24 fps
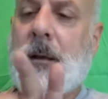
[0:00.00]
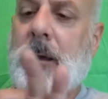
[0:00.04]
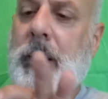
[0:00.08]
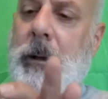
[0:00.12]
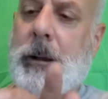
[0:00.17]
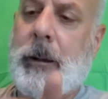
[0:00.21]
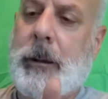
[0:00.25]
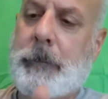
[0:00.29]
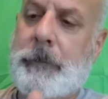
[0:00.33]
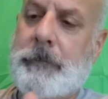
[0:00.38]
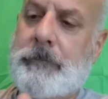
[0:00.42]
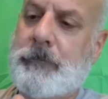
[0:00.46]

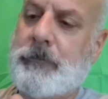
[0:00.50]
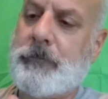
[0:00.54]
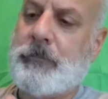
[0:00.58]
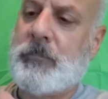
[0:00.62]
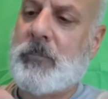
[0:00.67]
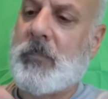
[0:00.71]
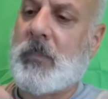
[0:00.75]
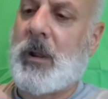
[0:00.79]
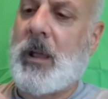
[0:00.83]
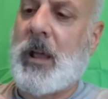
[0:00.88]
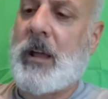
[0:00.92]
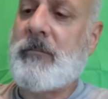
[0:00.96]
I
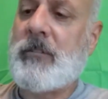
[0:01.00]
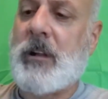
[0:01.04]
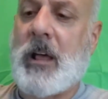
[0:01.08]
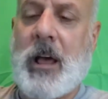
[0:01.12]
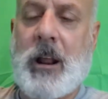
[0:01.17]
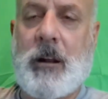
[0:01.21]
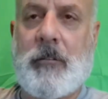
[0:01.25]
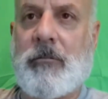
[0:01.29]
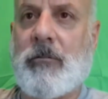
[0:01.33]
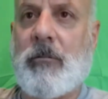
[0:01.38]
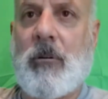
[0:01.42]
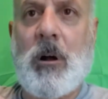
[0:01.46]
haven't
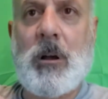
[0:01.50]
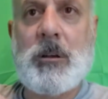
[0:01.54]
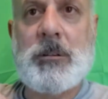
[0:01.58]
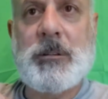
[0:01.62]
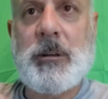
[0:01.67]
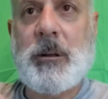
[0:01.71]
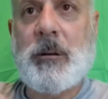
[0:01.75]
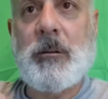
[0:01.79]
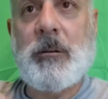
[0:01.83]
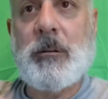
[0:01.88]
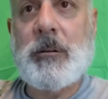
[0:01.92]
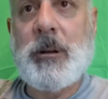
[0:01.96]
had a frost
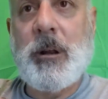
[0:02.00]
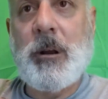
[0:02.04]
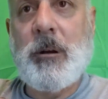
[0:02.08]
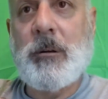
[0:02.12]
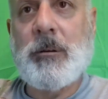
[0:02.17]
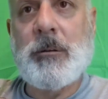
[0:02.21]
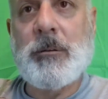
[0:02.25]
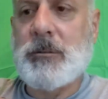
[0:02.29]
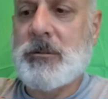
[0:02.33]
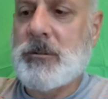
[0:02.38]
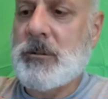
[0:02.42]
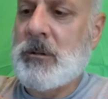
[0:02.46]
here in
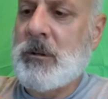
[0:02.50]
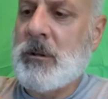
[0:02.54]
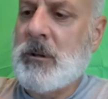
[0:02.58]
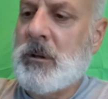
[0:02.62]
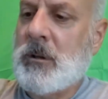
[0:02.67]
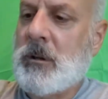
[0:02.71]
years.